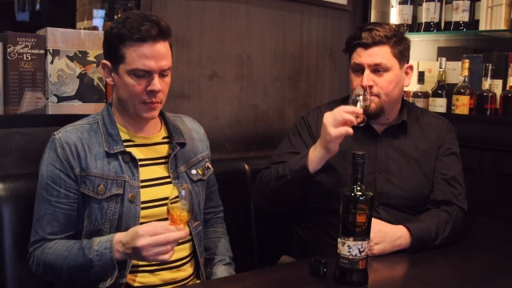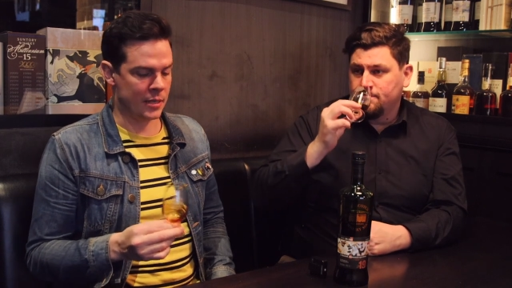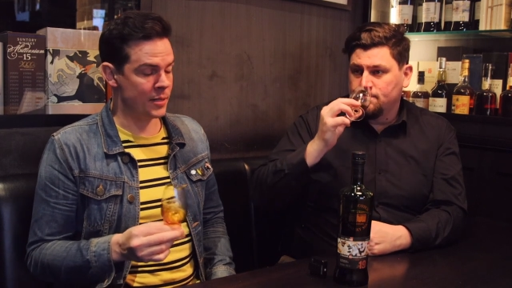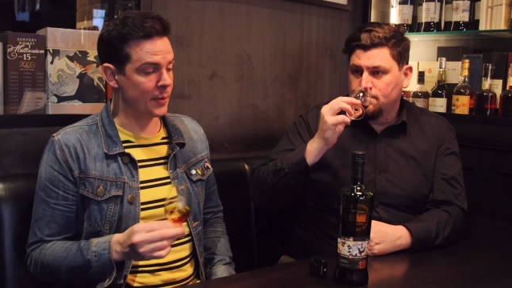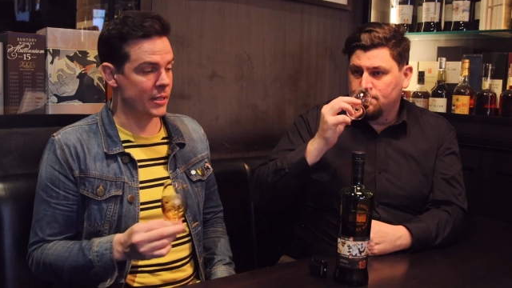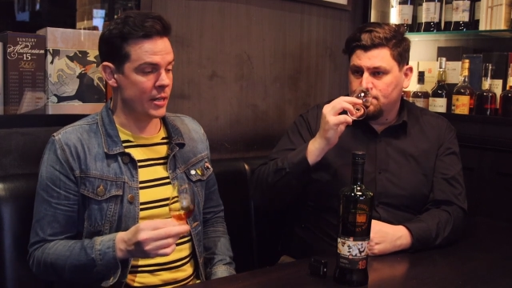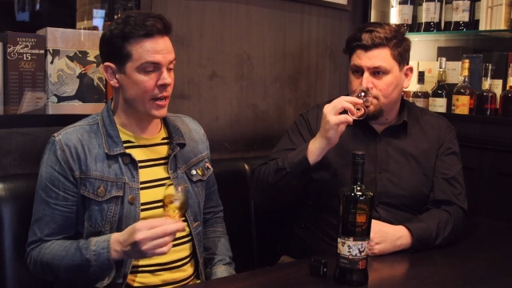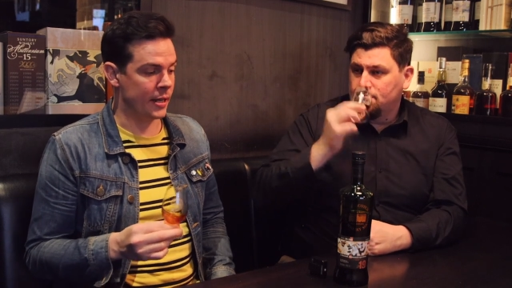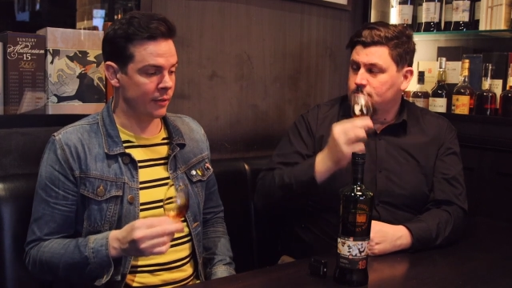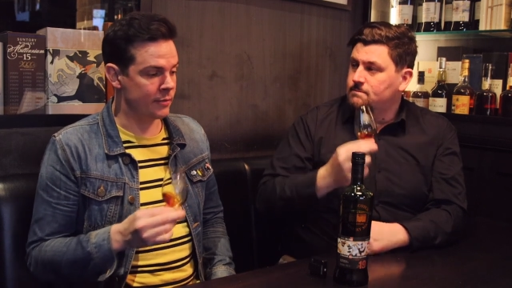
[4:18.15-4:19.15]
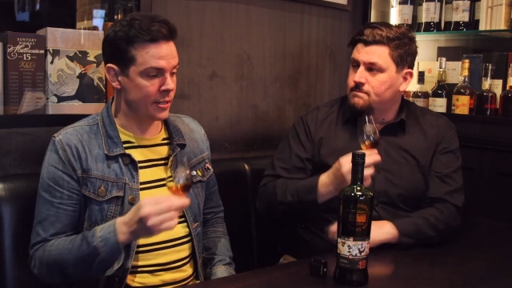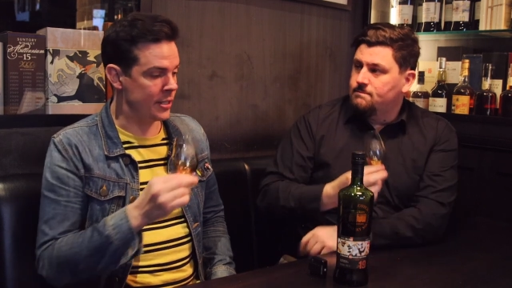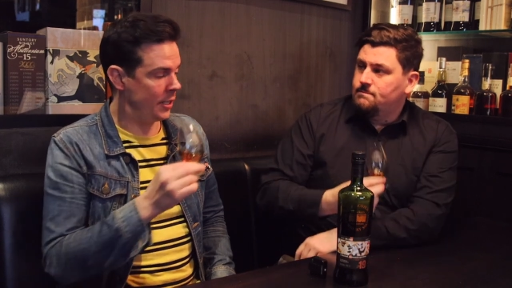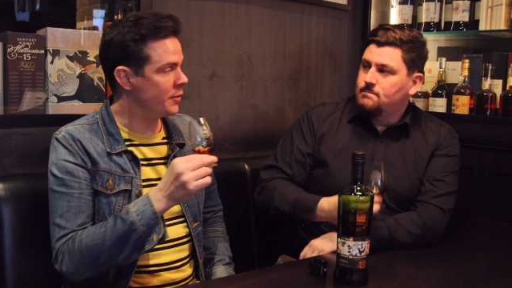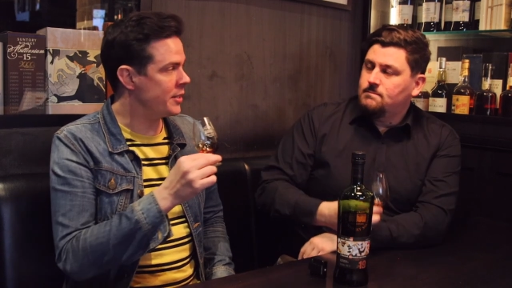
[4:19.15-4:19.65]
Speaker 1: There's some exciting
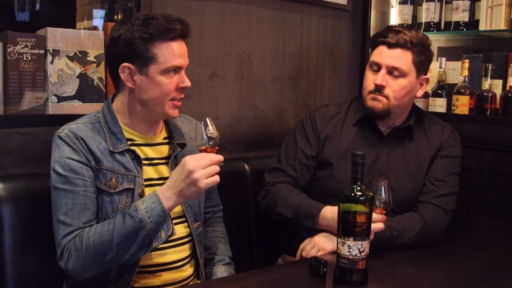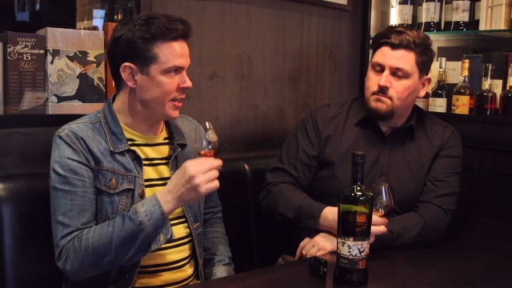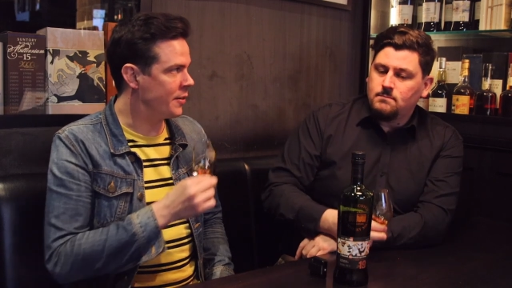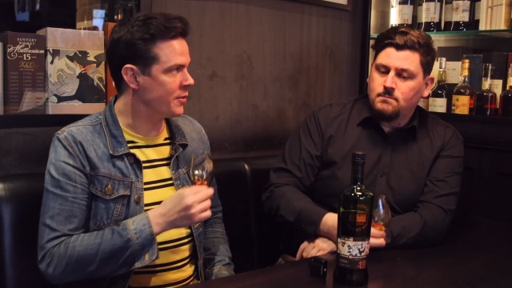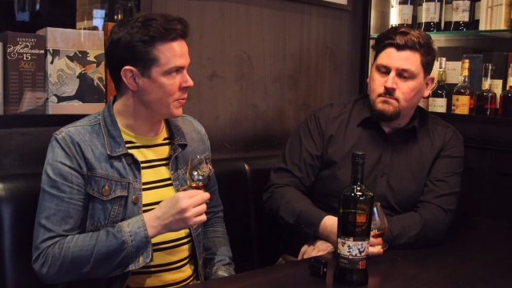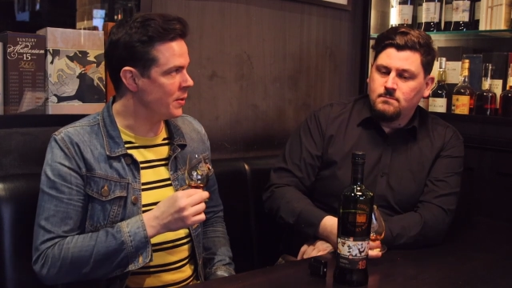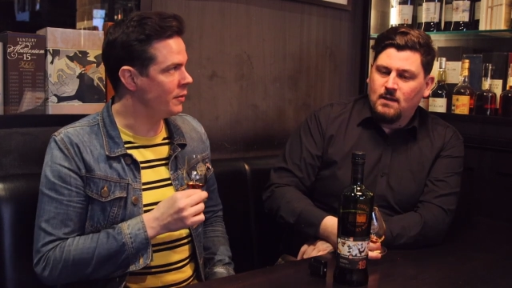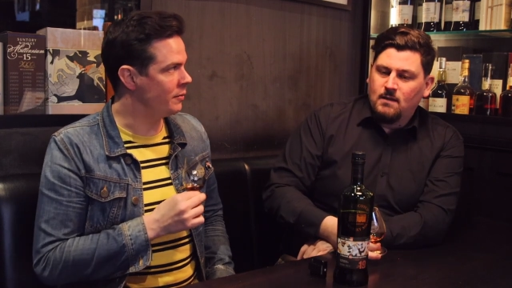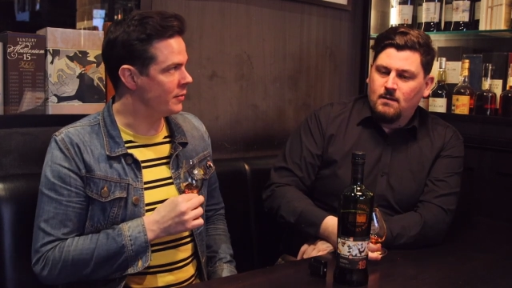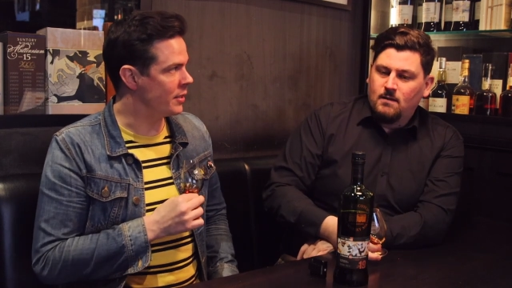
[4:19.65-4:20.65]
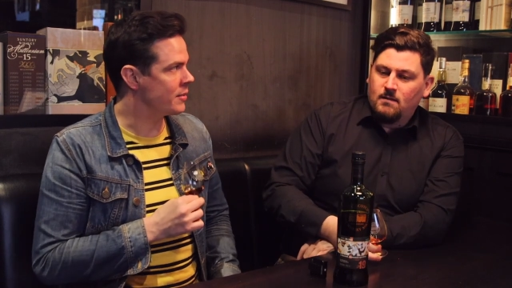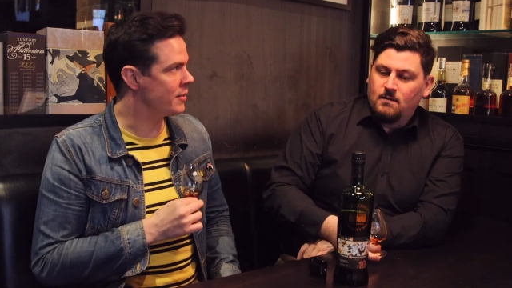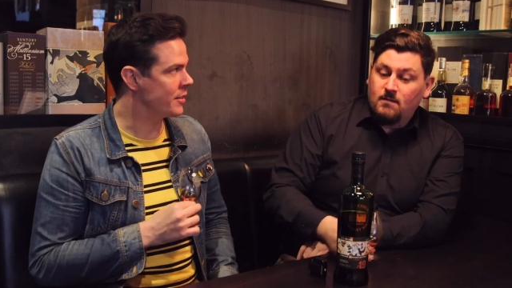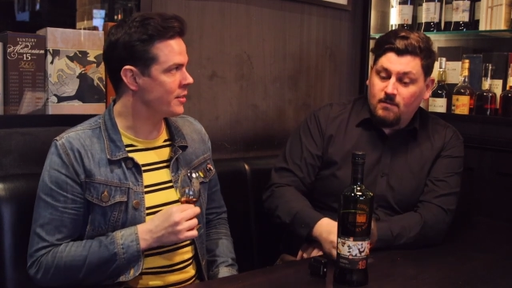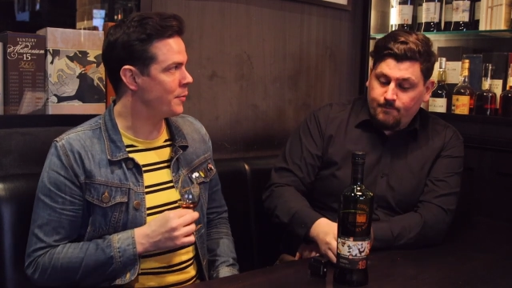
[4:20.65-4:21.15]
distilleries in there as well
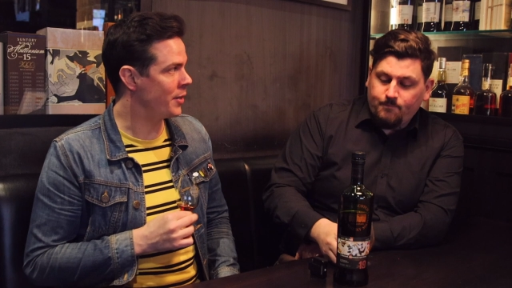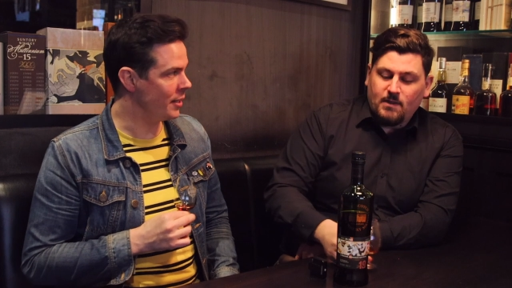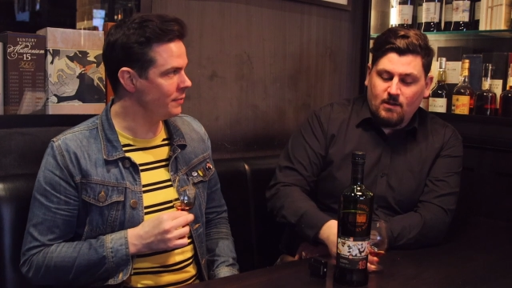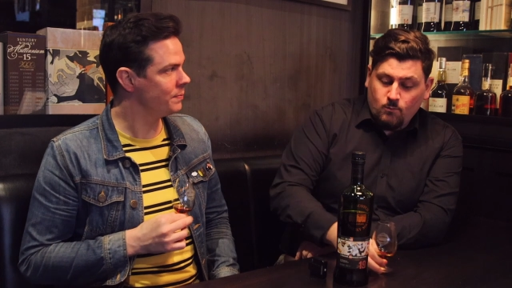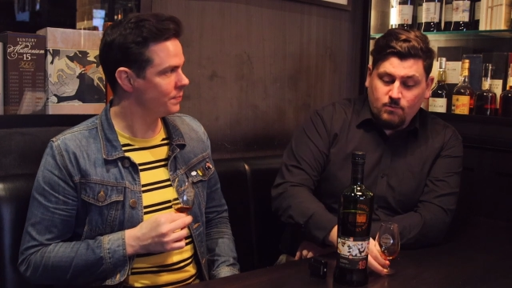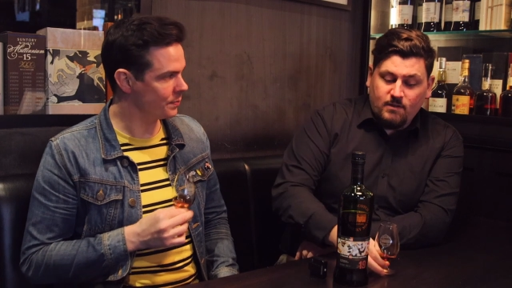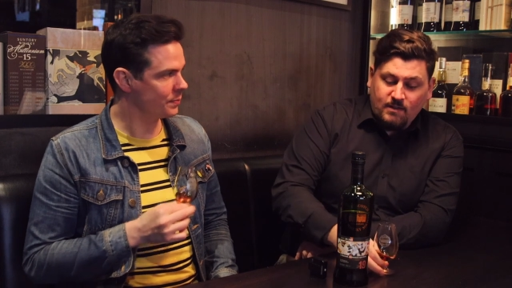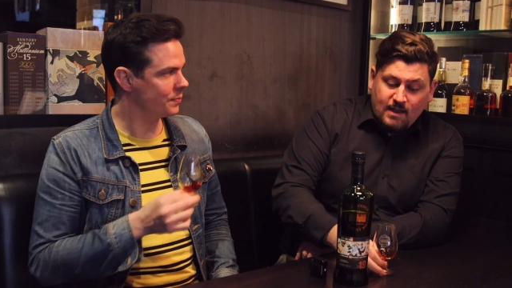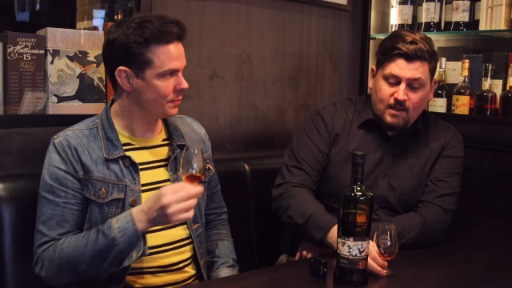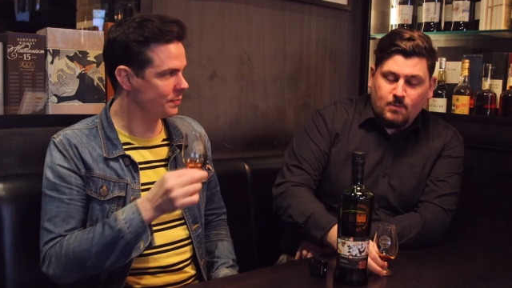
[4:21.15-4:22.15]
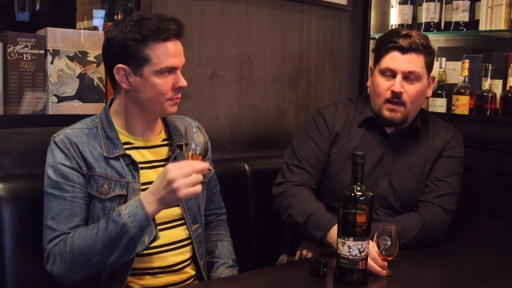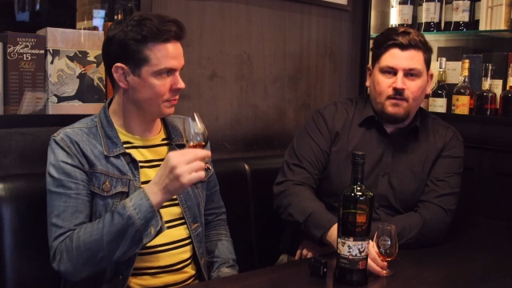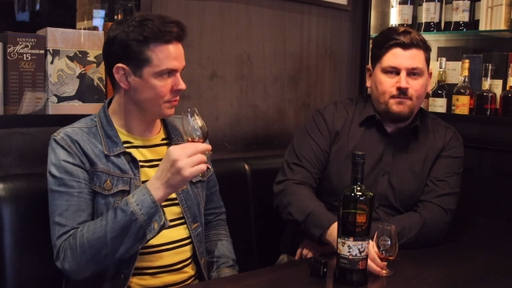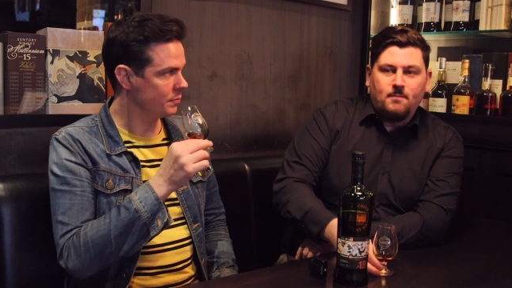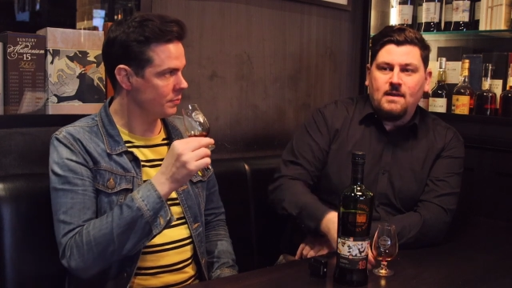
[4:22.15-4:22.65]
this time around. Yeah,
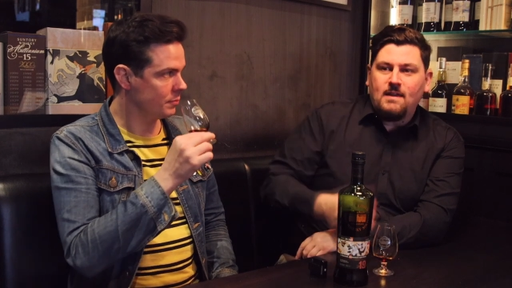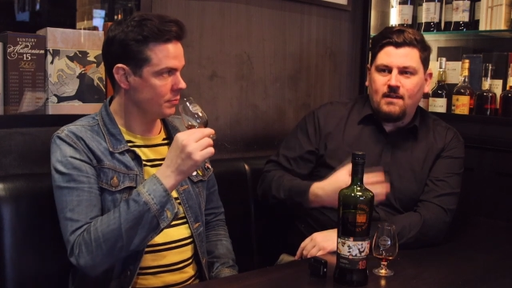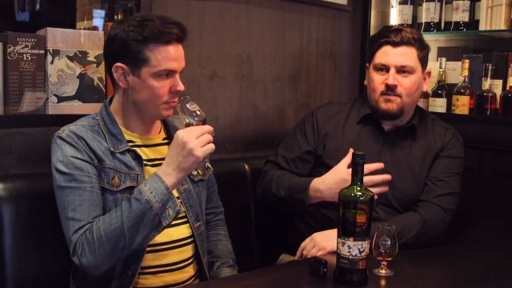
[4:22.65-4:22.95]
for me,